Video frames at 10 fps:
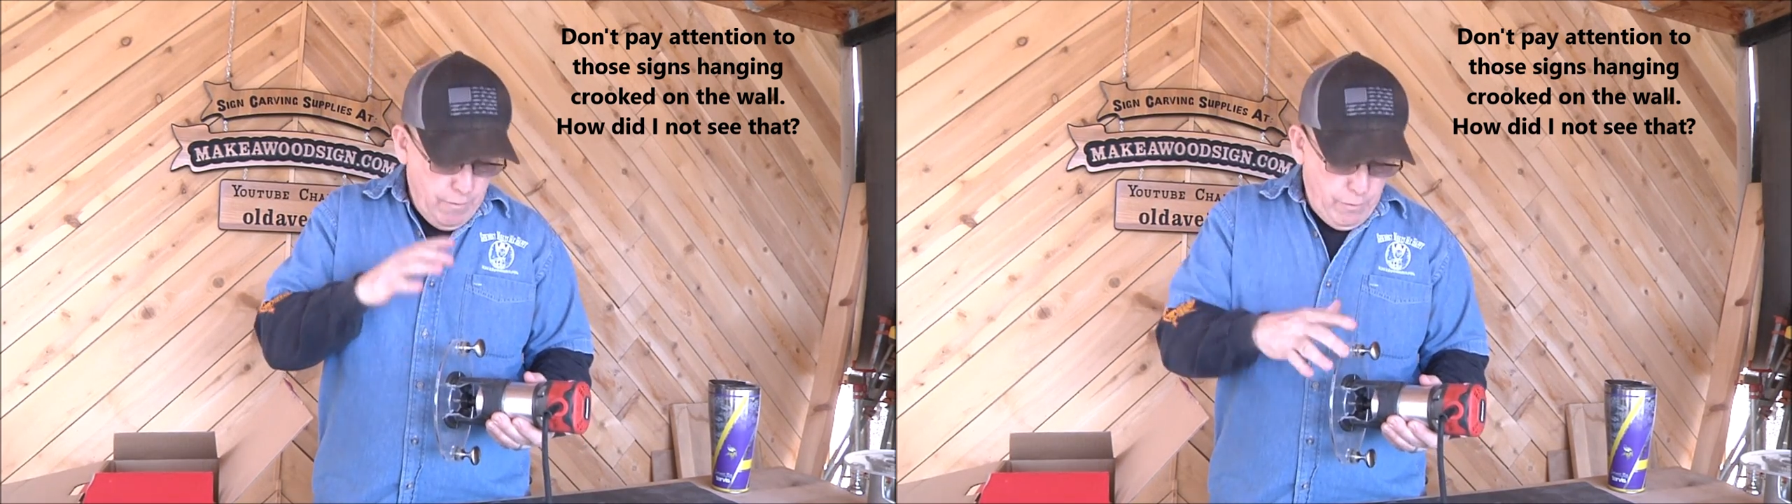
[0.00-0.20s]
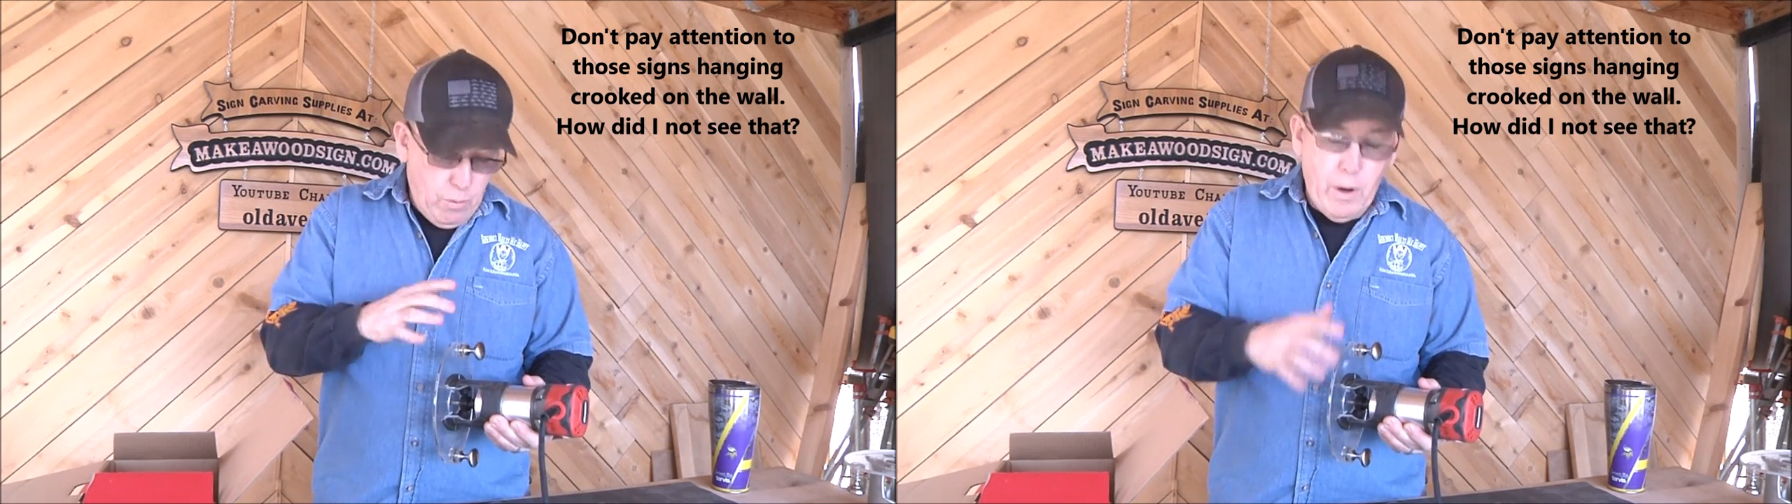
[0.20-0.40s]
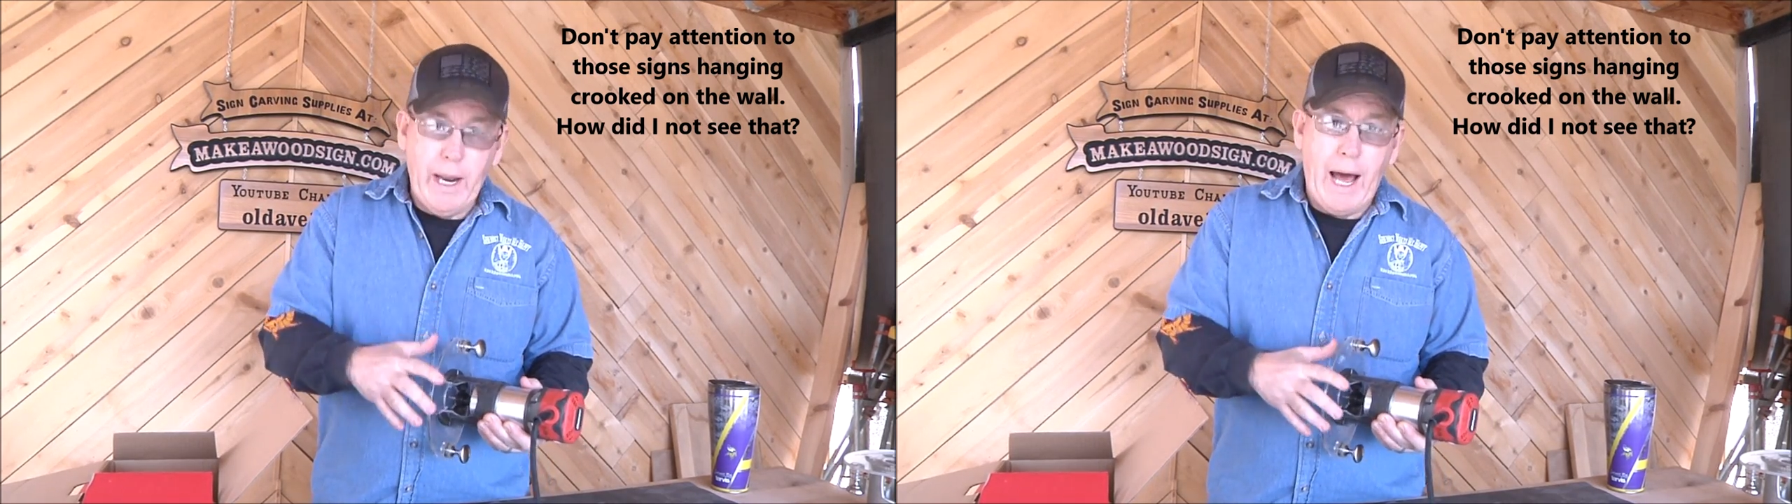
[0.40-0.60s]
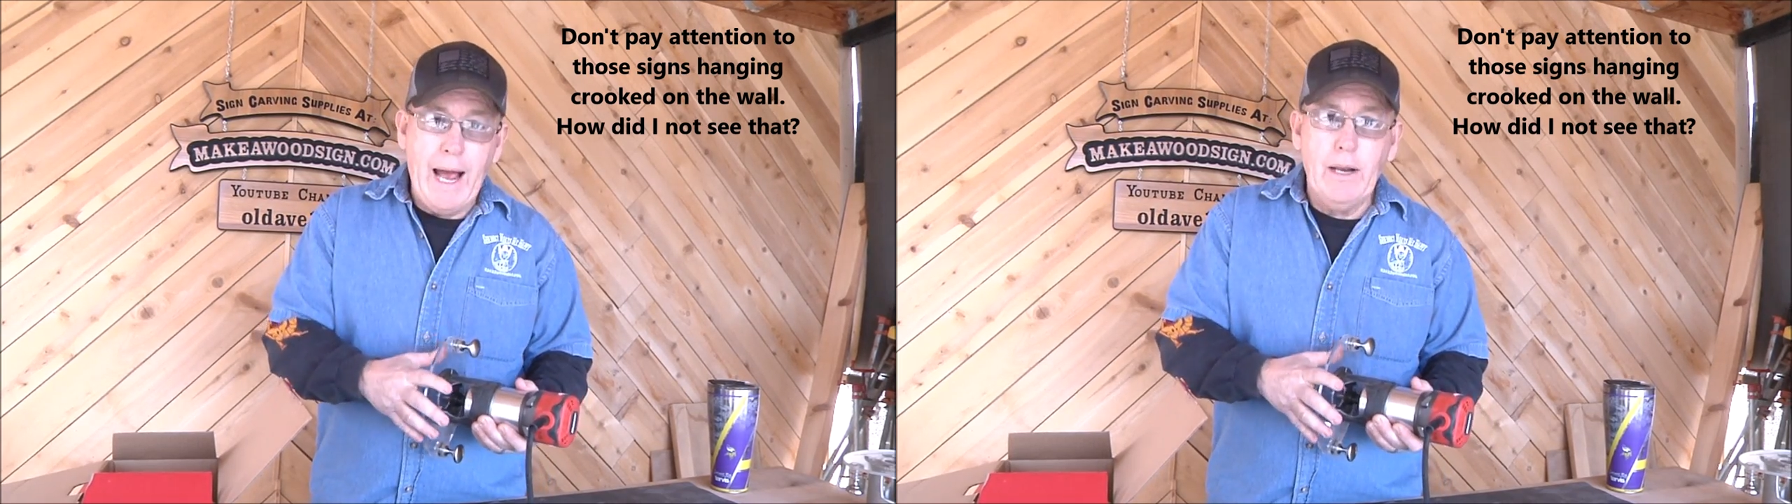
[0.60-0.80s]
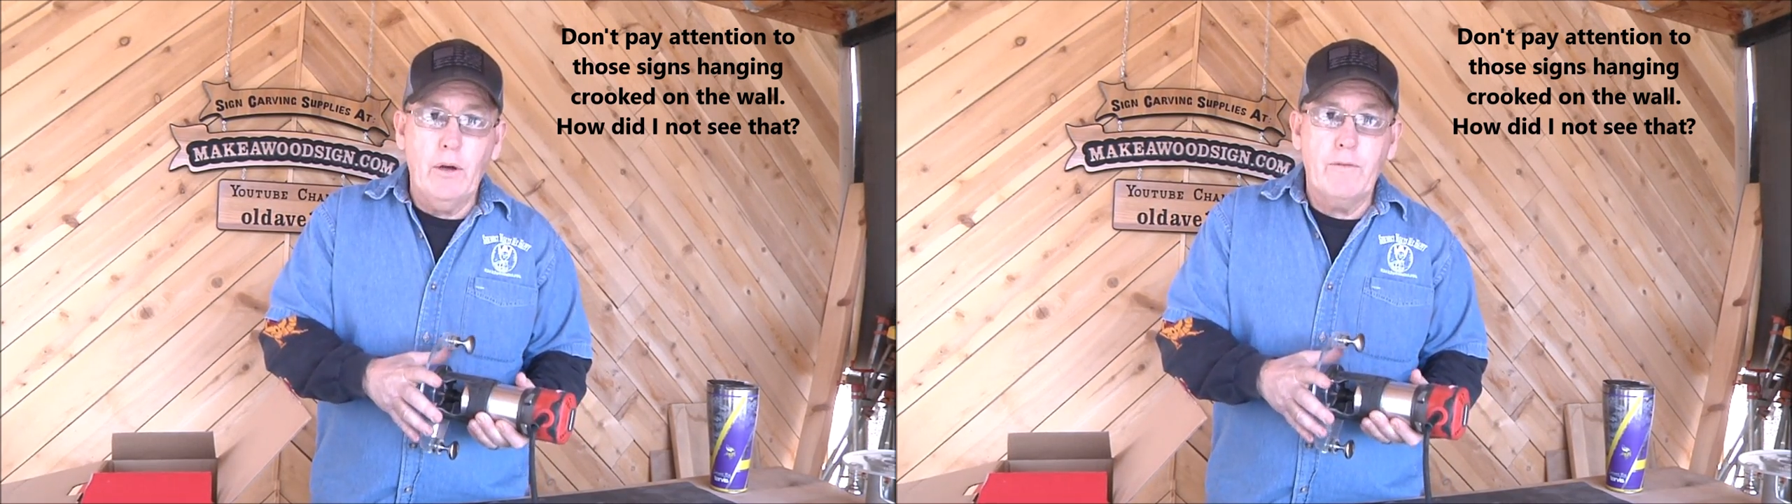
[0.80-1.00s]
for what
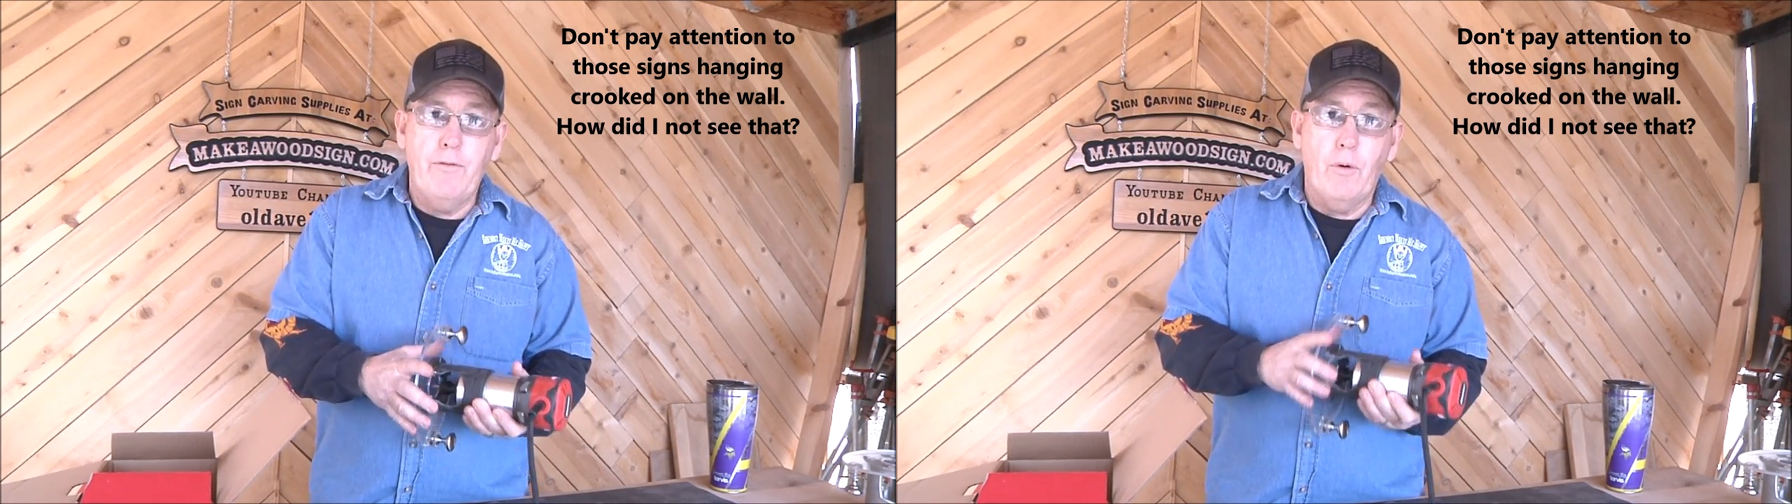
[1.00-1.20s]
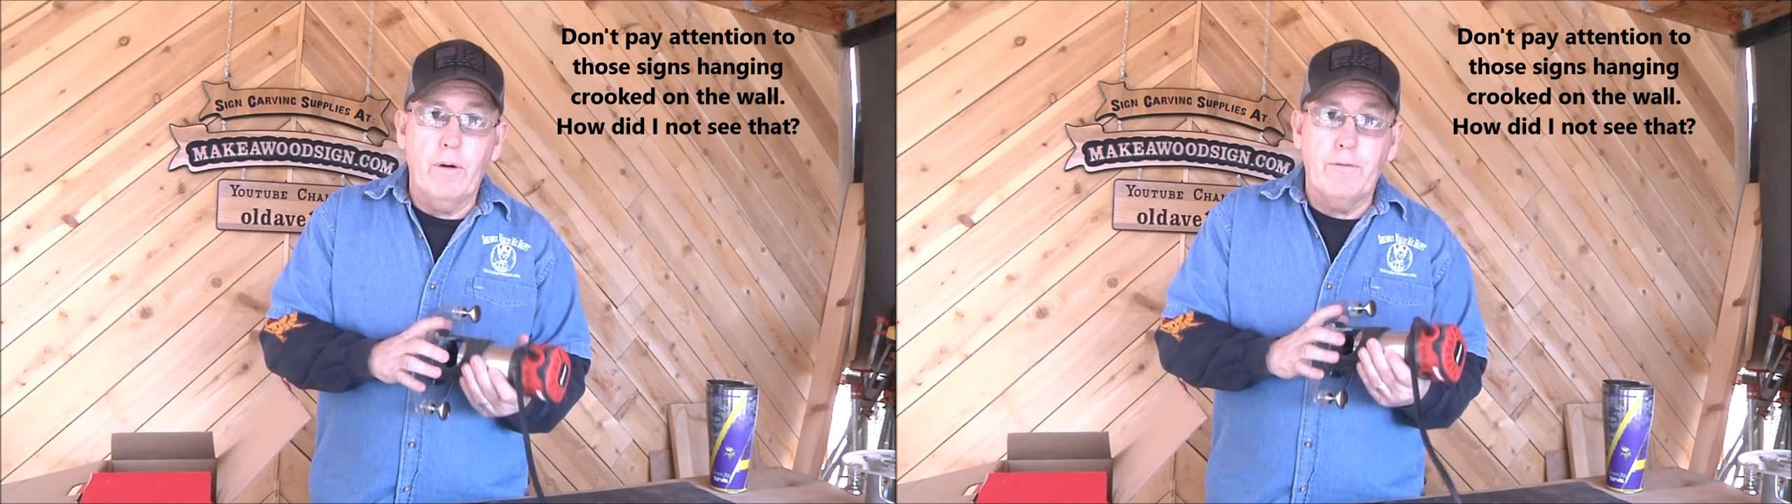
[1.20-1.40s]
I look for